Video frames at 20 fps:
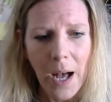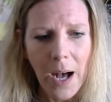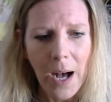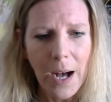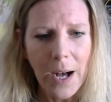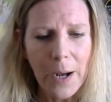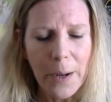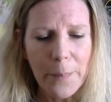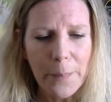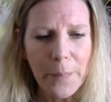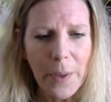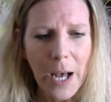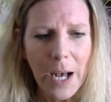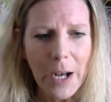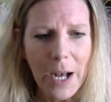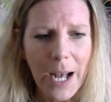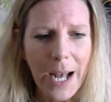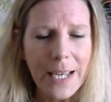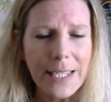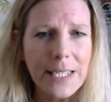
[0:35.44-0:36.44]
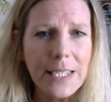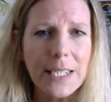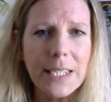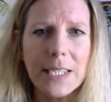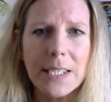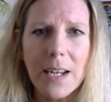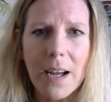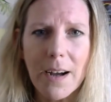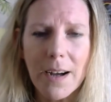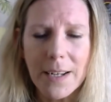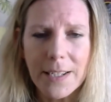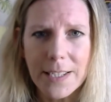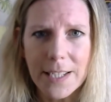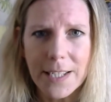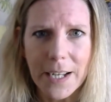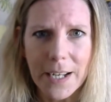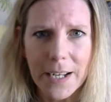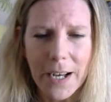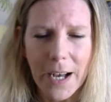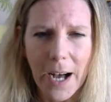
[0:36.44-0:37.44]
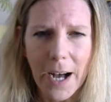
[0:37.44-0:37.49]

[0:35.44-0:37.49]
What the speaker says: As a starter,